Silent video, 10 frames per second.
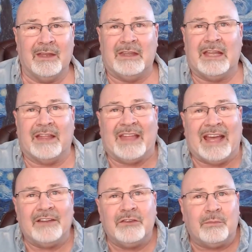Now
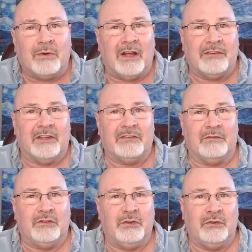that is the process
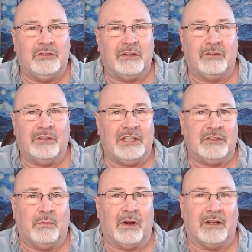of choosing your
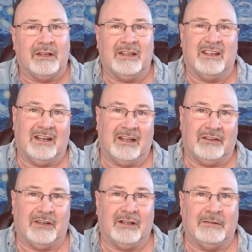niche market in a
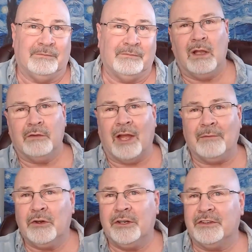nutshell. So
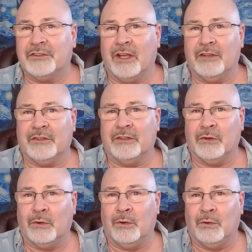I'm going to discuss this
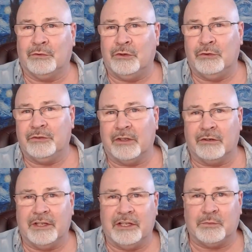whole choosing
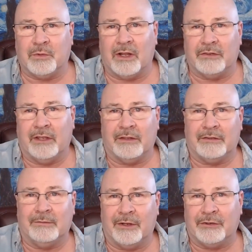your niche
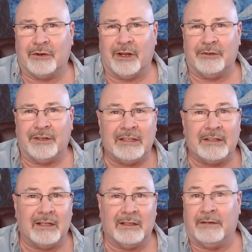process in much greater
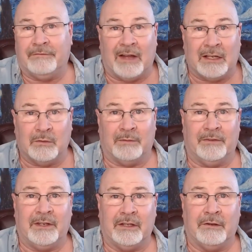detail in a follow-up
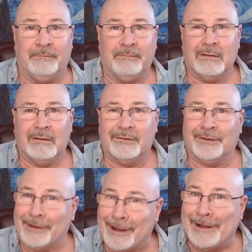video.
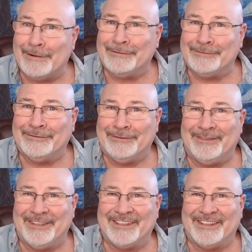So now would
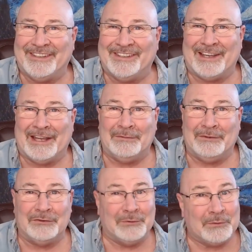be a good time
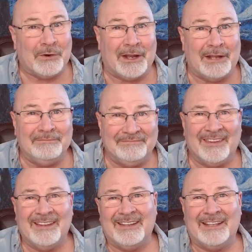to subscribe.
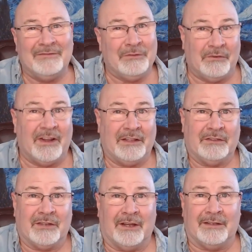If you find
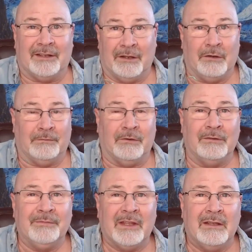this content helpful,